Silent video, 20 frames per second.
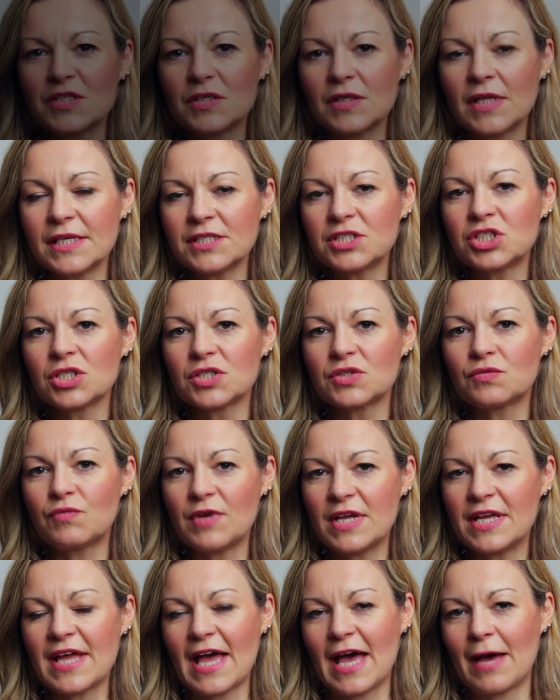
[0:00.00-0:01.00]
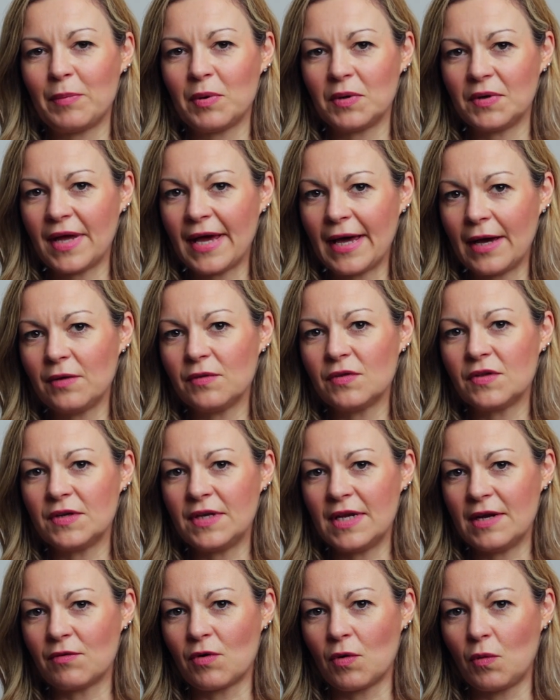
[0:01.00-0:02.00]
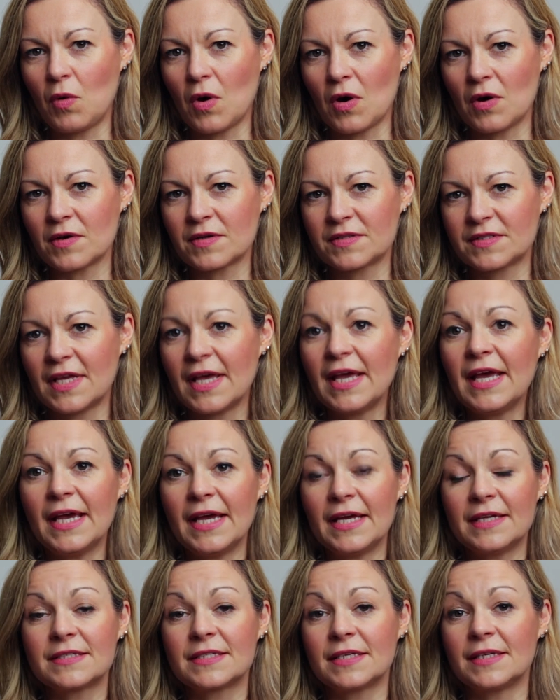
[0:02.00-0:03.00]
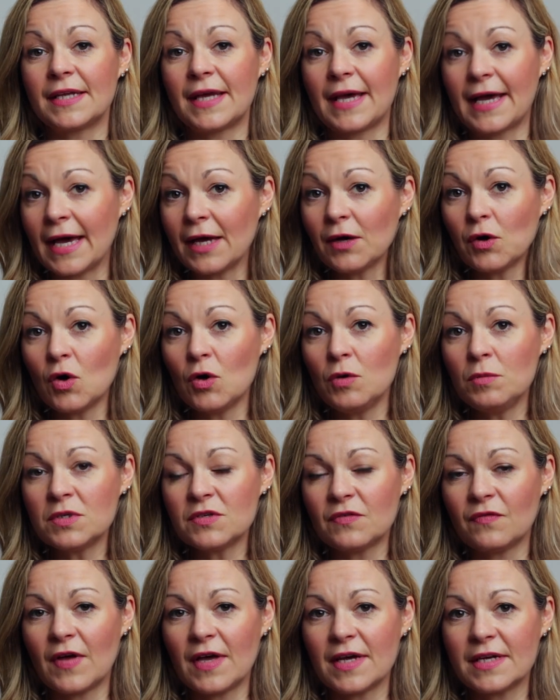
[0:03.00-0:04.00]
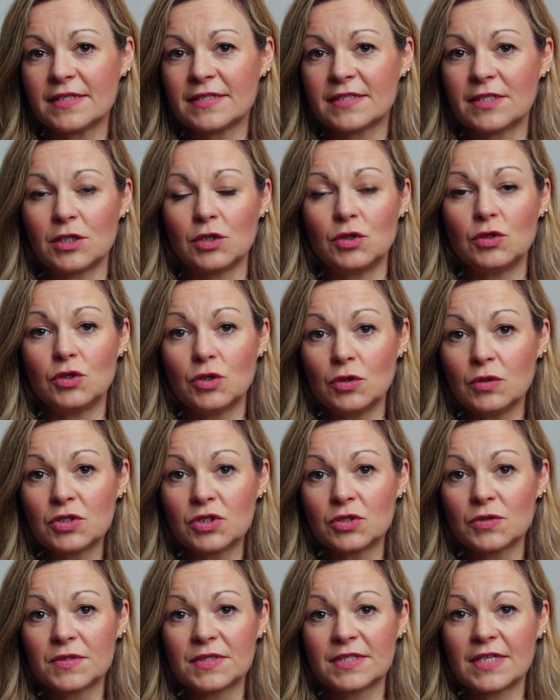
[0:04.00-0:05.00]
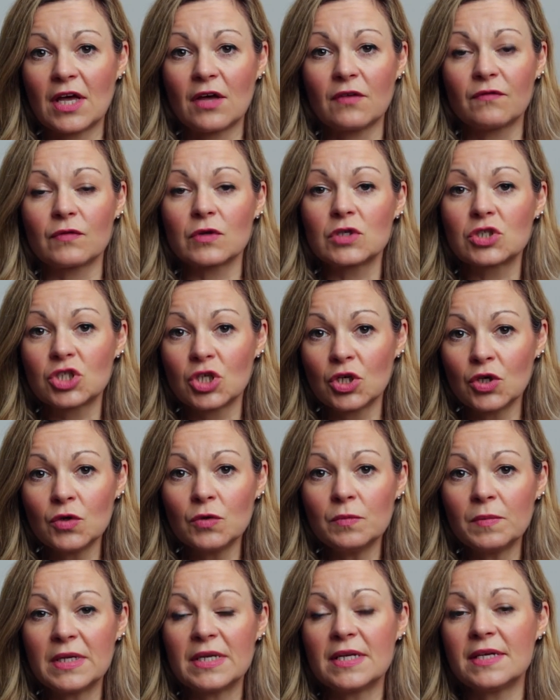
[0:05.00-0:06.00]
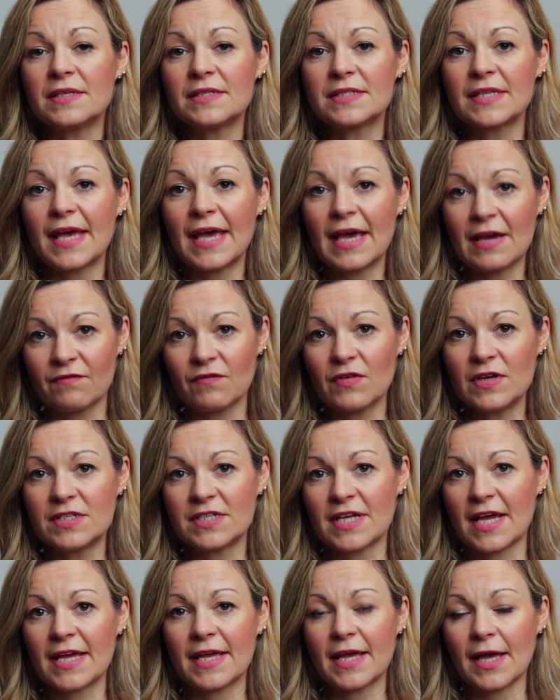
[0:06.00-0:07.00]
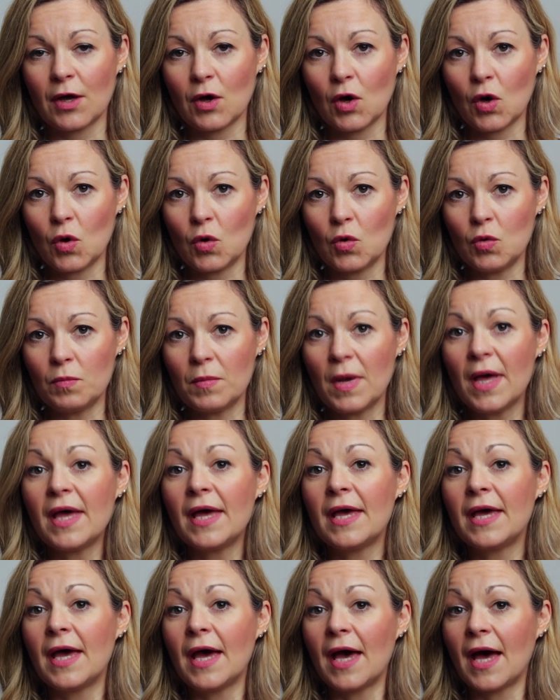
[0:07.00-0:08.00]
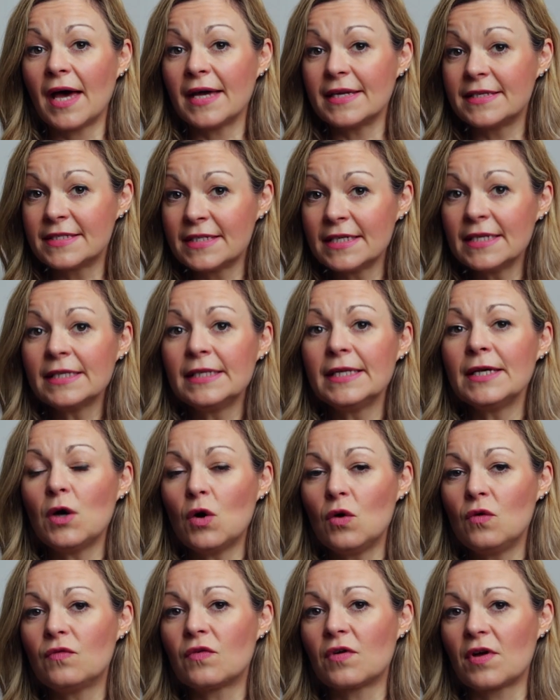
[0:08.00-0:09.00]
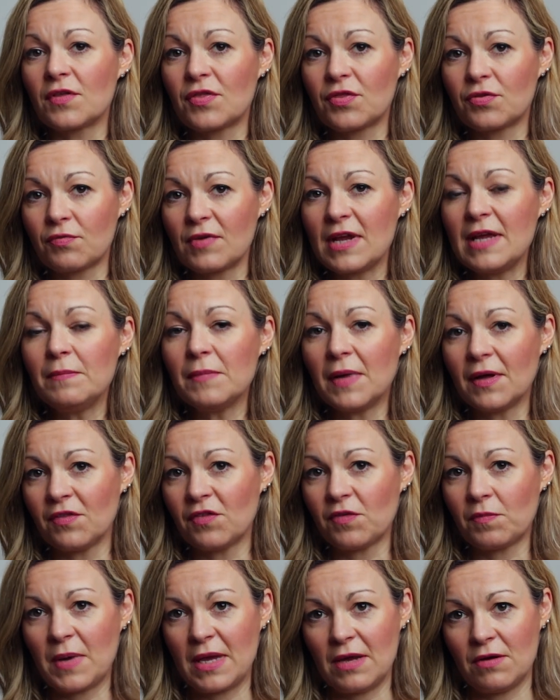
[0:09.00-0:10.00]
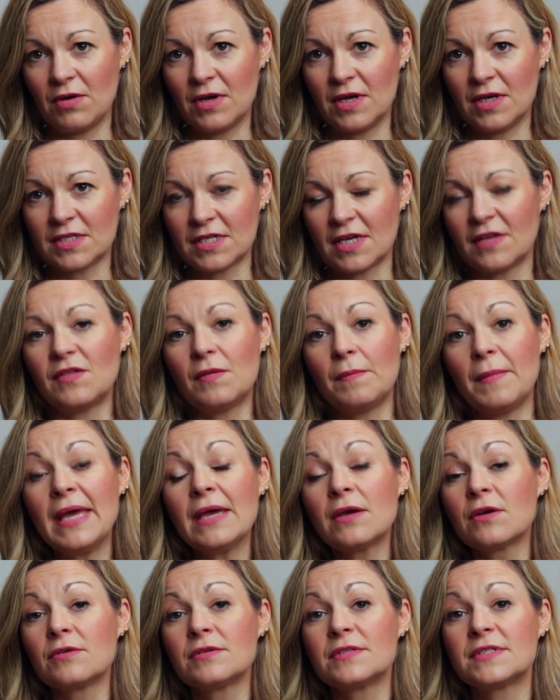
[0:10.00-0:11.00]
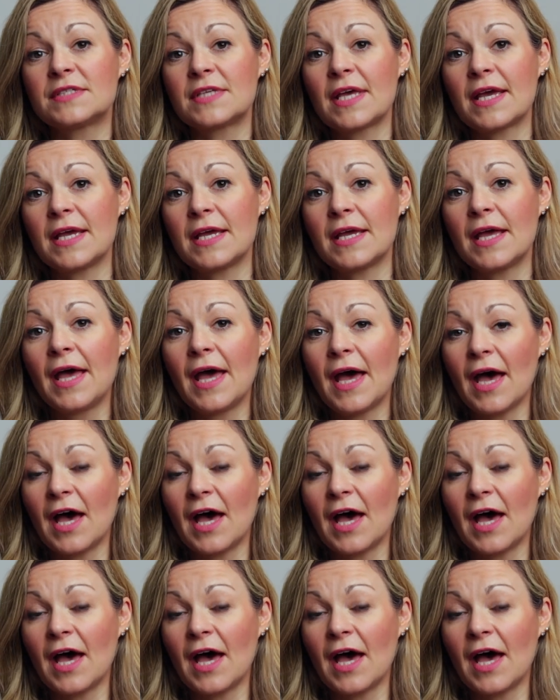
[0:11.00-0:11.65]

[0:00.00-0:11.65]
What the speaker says: So let's just recap on how the Nira works. It's an at-home device that you use yourself for 2 minutes every day at home, ideally over a 3 month period, and the makers say